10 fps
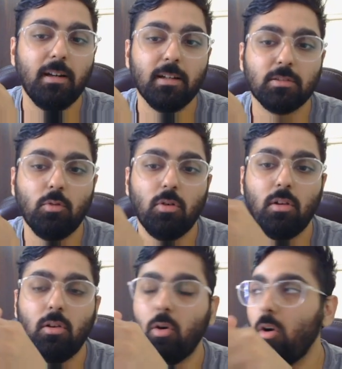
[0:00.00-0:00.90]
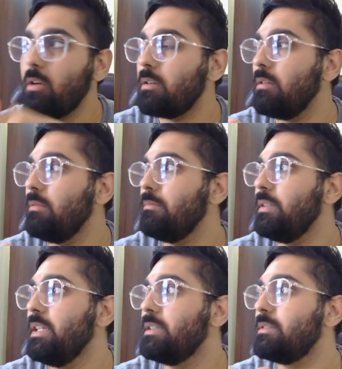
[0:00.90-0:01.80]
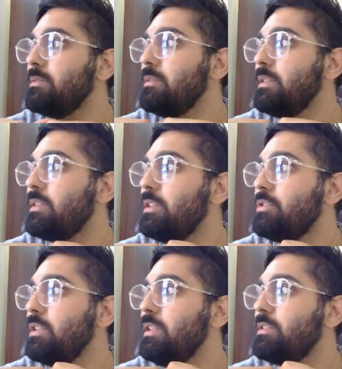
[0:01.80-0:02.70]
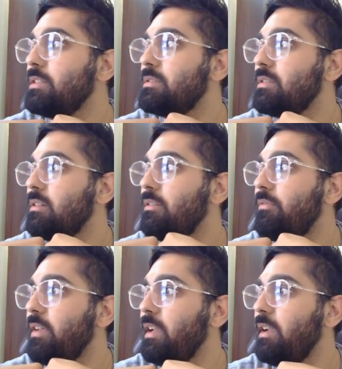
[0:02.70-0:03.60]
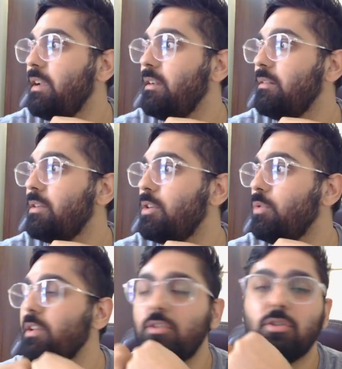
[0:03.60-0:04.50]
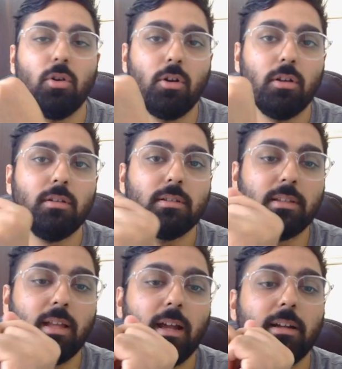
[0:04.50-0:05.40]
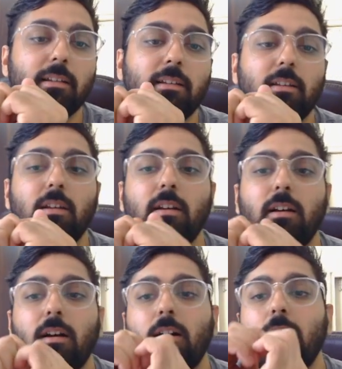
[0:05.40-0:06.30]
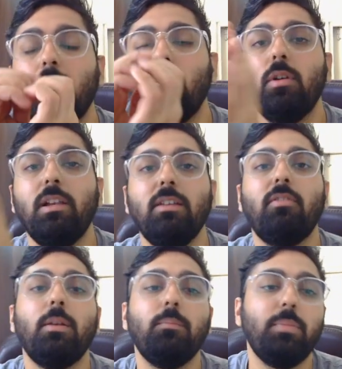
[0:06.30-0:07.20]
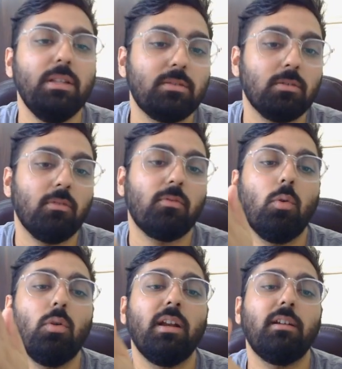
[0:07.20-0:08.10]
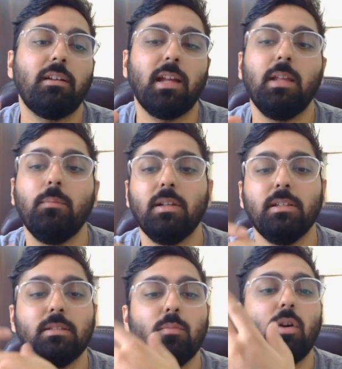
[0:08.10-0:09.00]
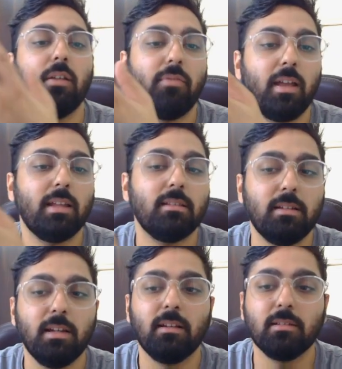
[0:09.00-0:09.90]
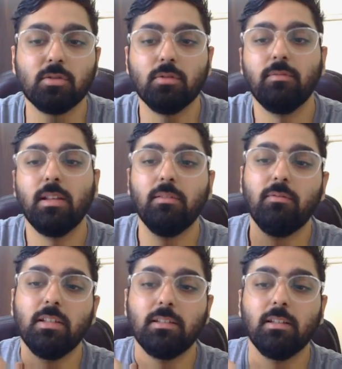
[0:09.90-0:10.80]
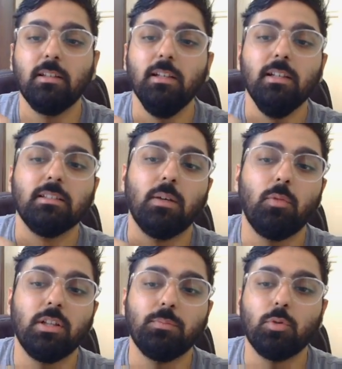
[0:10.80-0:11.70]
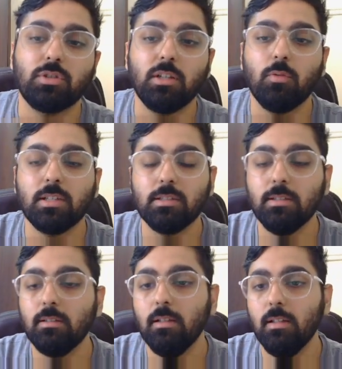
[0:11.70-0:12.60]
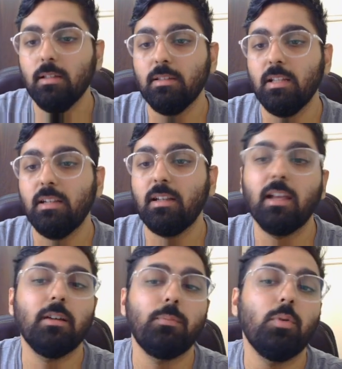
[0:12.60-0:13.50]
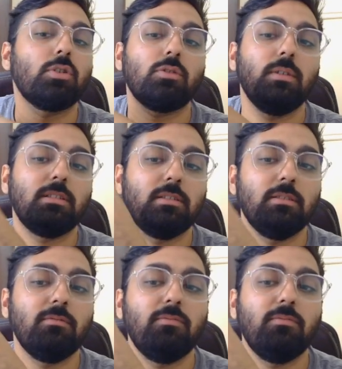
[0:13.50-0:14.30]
So a lock is essentially just a way to ensure that only one piece of code at a time is modifying the data. So when we say someone is posting question, the entire post question,